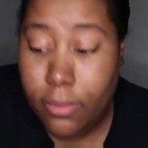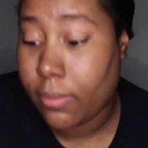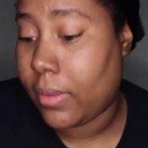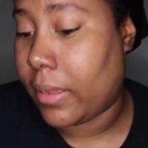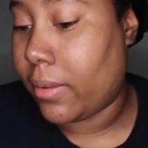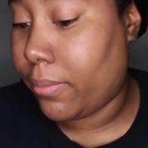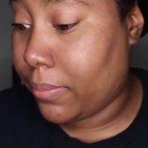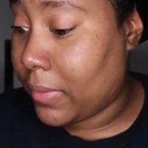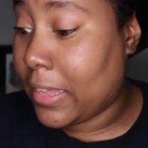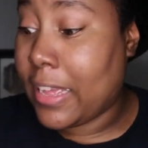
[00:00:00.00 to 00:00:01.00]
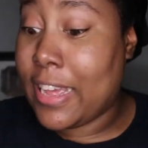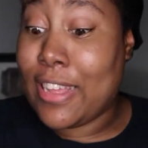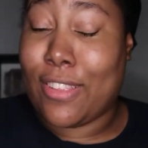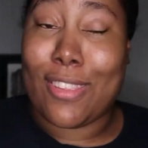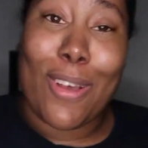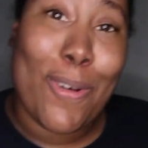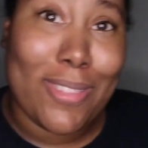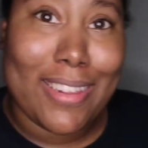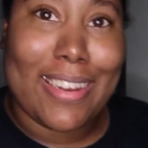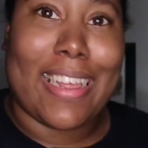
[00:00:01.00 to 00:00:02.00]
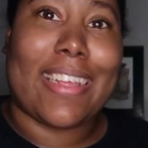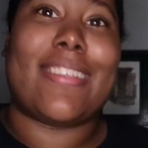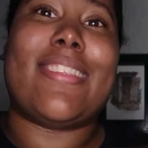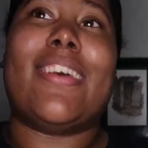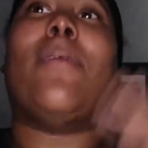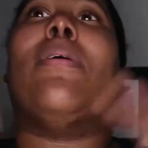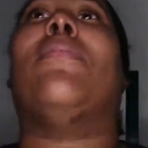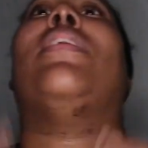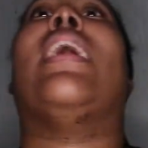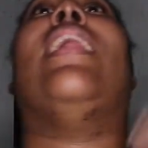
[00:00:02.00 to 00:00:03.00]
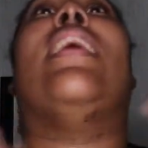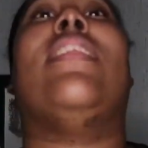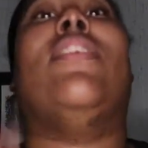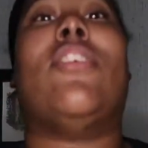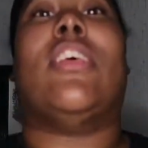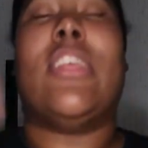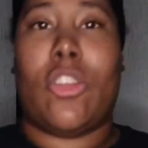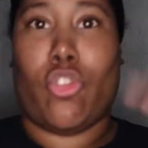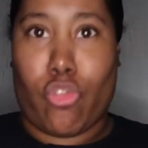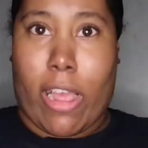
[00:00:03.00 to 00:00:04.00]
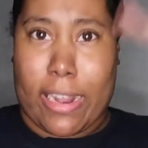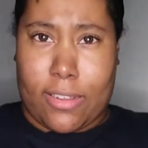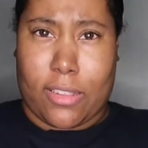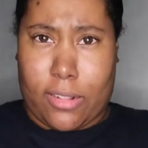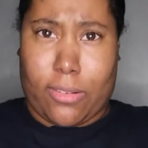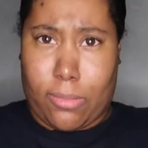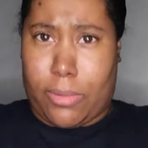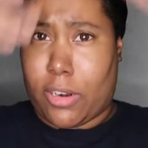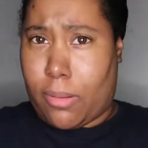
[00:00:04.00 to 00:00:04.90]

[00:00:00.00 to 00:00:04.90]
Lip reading: Okay, so the next step, I want to kind of let this ride just a little bit